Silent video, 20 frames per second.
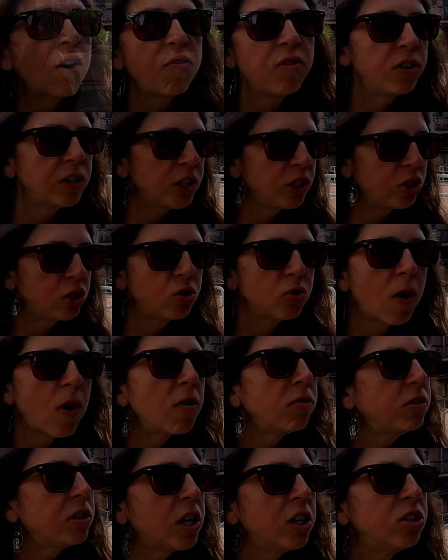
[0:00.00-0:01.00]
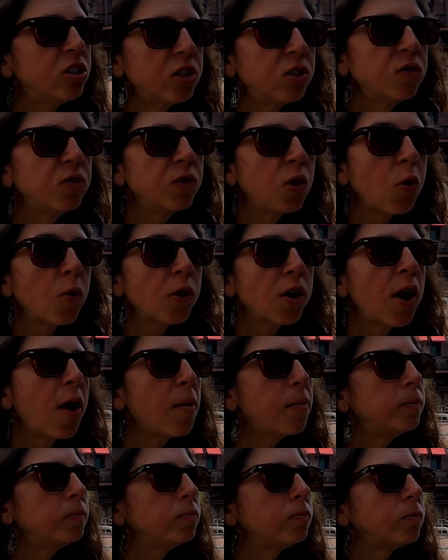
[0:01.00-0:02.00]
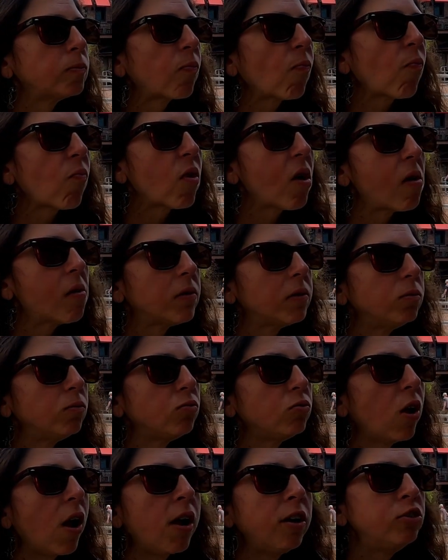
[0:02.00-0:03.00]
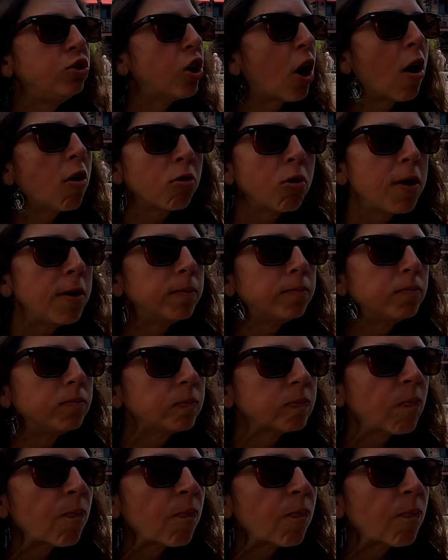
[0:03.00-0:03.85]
Definitely a strong taste of coconut. Yeah. And chocolate.